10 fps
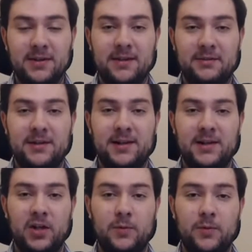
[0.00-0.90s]
Is that really a
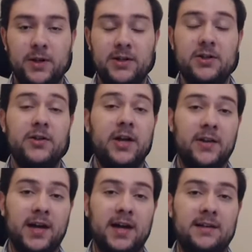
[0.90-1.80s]
global Britain? On the
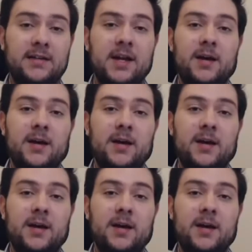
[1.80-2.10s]
other hand,